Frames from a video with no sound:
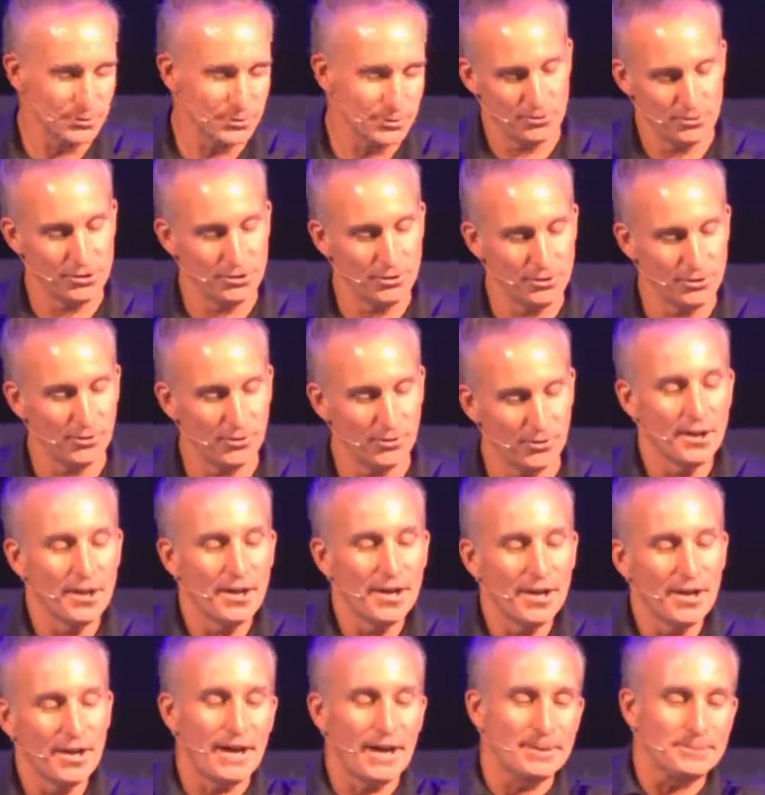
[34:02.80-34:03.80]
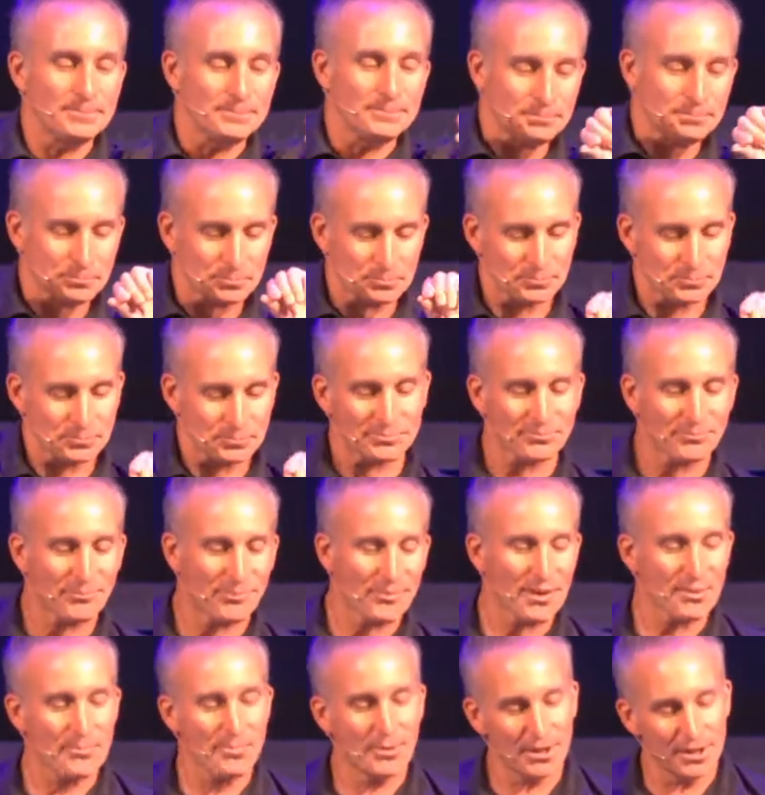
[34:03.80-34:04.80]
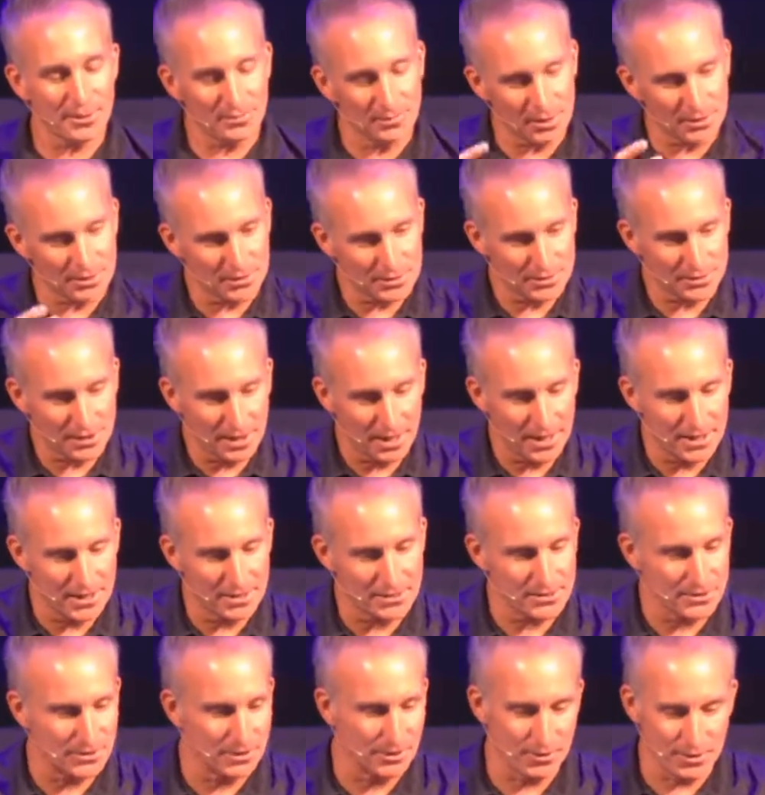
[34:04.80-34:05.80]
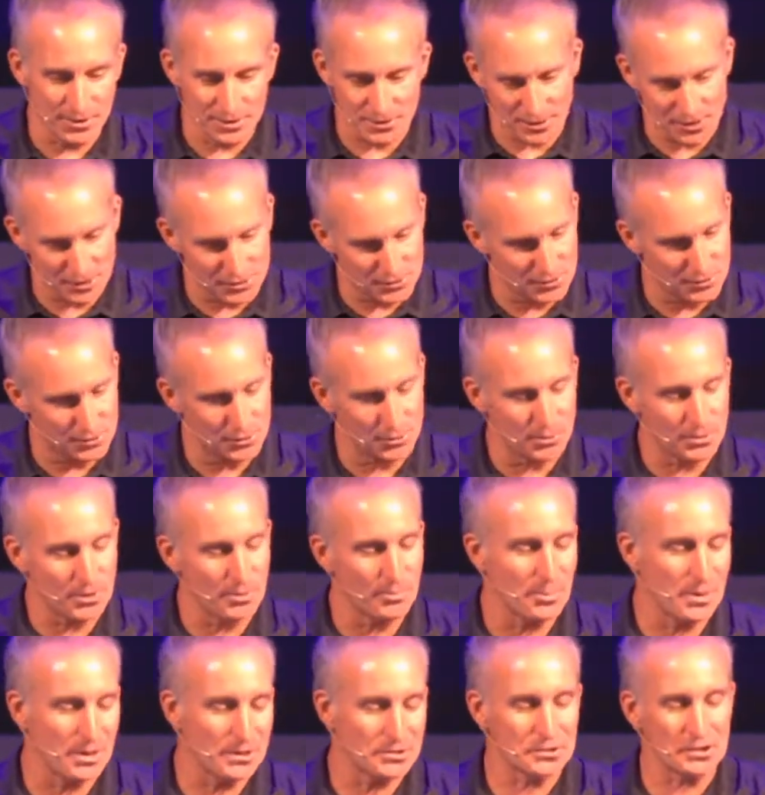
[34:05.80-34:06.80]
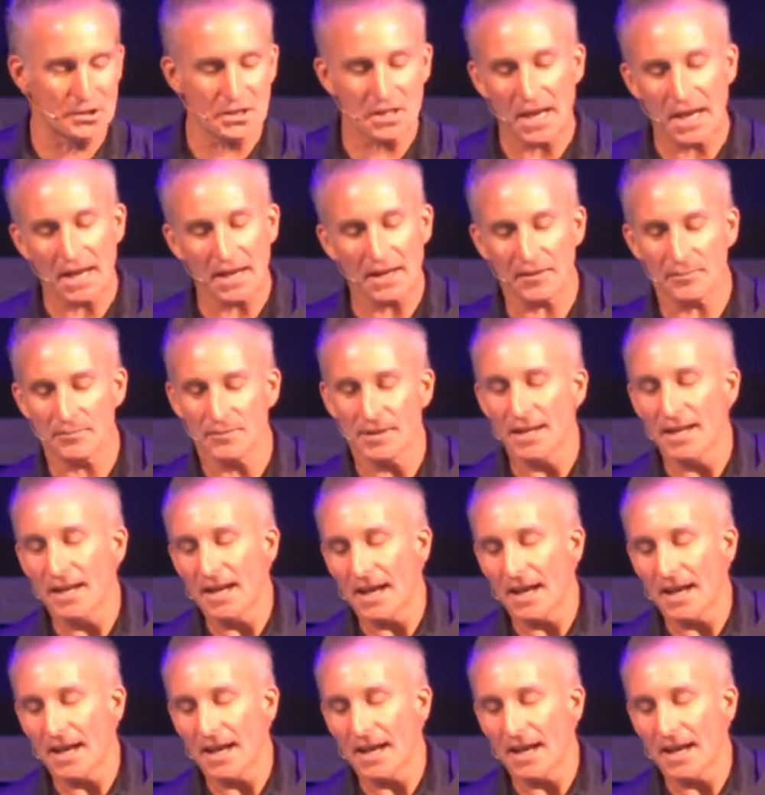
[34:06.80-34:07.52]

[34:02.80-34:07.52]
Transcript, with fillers: chill. Um, but, but the Titus, you know, he's, he's doing the best he can.